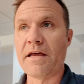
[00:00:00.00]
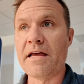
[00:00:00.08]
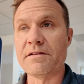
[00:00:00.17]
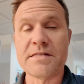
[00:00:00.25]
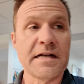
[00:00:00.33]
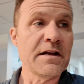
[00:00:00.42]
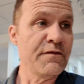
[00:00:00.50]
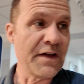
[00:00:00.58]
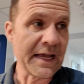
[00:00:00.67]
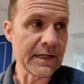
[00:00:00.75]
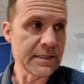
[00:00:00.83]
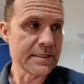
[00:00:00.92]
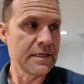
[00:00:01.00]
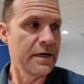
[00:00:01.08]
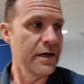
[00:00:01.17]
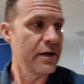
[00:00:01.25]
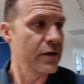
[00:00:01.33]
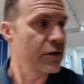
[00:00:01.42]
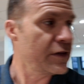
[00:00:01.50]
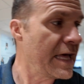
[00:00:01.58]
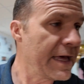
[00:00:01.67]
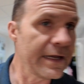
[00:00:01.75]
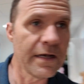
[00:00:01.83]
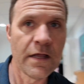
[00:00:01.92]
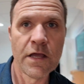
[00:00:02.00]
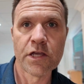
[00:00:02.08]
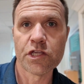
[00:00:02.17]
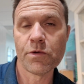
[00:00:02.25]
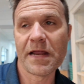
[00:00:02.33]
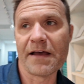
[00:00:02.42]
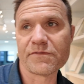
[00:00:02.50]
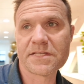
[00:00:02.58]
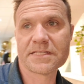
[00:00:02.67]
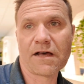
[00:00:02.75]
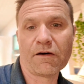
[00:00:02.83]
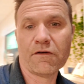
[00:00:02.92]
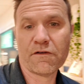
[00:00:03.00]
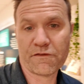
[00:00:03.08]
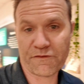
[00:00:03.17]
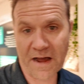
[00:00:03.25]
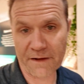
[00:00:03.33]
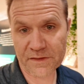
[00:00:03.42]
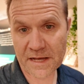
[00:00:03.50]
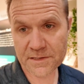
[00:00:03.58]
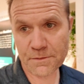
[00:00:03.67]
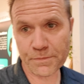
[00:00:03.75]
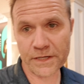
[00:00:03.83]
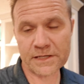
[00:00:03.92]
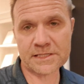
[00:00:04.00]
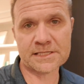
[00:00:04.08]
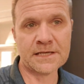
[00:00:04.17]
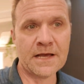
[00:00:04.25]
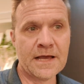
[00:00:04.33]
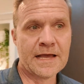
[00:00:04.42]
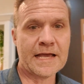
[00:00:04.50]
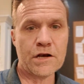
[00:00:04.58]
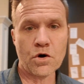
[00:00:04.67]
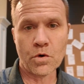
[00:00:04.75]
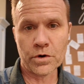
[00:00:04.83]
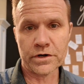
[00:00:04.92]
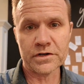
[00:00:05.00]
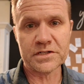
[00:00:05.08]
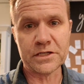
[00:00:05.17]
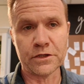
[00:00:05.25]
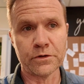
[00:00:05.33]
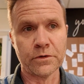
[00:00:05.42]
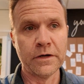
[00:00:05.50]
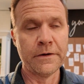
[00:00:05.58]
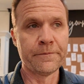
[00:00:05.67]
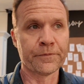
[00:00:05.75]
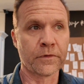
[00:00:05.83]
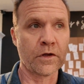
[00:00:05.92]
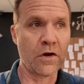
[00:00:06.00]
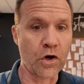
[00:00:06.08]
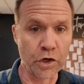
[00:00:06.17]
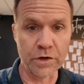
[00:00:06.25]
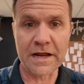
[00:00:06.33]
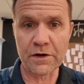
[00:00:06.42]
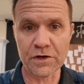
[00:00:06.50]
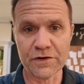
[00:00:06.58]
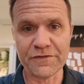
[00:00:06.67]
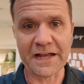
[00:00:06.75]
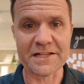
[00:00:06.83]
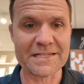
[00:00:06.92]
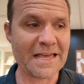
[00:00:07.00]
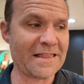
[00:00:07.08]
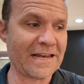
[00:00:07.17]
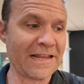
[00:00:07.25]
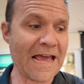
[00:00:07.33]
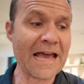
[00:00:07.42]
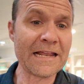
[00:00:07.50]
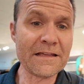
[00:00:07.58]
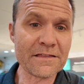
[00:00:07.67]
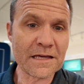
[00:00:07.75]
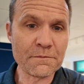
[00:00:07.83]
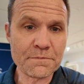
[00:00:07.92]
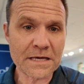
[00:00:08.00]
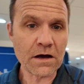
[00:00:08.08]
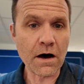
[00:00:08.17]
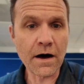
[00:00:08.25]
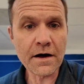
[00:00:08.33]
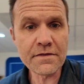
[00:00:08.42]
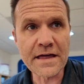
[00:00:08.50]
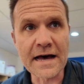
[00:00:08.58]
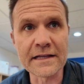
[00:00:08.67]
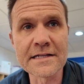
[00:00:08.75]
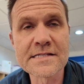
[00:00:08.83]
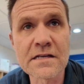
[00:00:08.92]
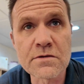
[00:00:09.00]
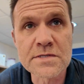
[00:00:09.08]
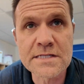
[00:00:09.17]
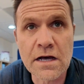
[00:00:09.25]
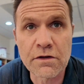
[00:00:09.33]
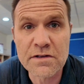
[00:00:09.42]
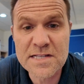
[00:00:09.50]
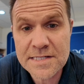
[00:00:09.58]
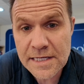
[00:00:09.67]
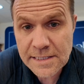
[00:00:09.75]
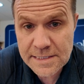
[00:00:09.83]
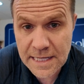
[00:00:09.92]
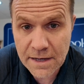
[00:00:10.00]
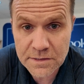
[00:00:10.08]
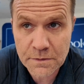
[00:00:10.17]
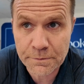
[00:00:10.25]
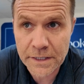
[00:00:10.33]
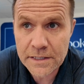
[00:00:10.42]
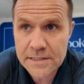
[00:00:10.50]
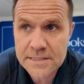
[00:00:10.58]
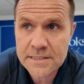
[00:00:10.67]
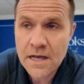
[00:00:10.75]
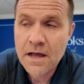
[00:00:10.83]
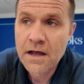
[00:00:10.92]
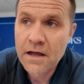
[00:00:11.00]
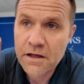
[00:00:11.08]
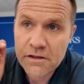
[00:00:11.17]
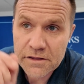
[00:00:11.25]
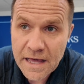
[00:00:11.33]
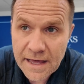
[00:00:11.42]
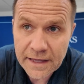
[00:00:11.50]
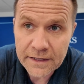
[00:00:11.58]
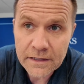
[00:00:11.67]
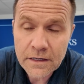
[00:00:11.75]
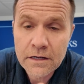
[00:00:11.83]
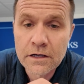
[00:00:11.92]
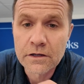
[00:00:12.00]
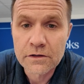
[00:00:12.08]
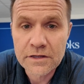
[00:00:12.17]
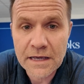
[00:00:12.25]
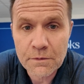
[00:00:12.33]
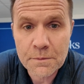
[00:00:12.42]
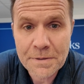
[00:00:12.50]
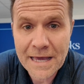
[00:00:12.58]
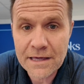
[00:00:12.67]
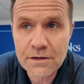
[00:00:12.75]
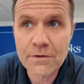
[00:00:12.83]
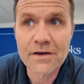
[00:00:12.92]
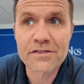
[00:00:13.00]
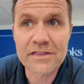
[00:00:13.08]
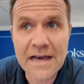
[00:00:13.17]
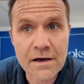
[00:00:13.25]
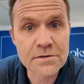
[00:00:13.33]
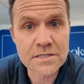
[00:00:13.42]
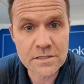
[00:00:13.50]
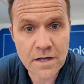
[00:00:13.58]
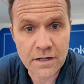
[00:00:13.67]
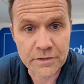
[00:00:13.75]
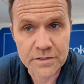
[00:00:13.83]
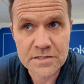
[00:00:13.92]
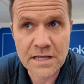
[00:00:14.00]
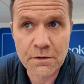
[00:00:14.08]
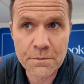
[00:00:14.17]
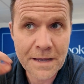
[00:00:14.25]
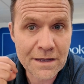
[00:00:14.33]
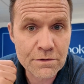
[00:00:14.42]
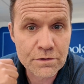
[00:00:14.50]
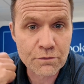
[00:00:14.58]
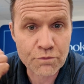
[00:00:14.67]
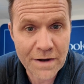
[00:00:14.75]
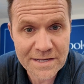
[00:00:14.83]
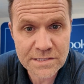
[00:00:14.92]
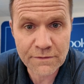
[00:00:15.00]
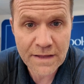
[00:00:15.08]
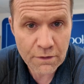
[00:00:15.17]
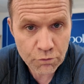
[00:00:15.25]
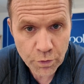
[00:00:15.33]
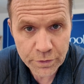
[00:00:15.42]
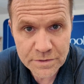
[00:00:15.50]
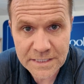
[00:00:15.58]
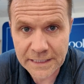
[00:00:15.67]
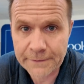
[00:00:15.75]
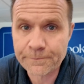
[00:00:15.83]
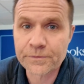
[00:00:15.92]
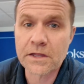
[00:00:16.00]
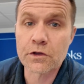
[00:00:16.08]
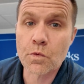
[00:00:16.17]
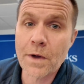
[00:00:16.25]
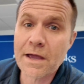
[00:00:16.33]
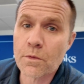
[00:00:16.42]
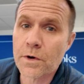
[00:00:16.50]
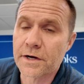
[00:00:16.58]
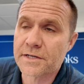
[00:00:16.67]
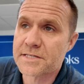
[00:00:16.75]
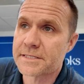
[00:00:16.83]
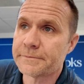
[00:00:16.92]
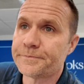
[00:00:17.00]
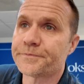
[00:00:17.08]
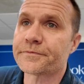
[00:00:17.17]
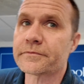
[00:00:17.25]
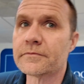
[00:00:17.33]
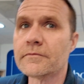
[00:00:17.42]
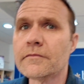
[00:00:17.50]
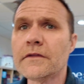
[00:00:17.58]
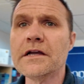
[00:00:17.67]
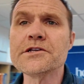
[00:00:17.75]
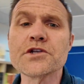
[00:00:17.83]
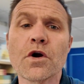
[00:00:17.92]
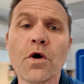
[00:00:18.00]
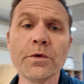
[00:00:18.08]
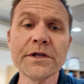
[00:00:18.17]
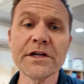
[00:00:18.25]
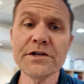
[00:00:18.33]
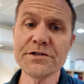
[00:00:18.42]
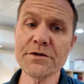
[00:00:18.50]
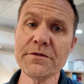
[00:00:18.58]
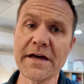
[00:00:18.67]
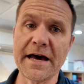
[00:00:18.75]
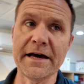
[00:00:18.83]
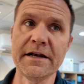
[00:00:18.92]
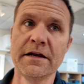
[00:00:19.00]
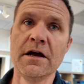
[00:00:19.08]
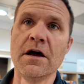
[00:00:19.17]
as an advance. Then you would have to sell 5,000 books in order to earn out your advance. And then anything beyond that, let's say you sell 6,000 books, then they would pay you $1,000. They would pay you the rest of that royalty. Now, the way it works is they're only going to do that